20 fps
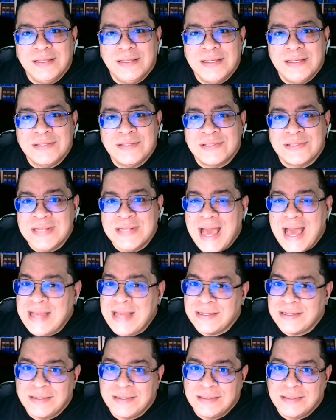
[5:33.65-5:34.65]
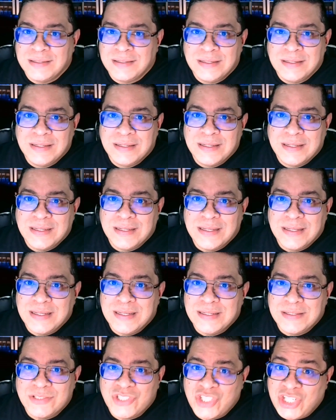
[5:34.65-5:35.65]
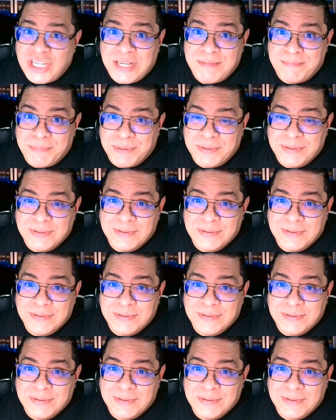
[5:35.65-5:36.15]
is not cheap.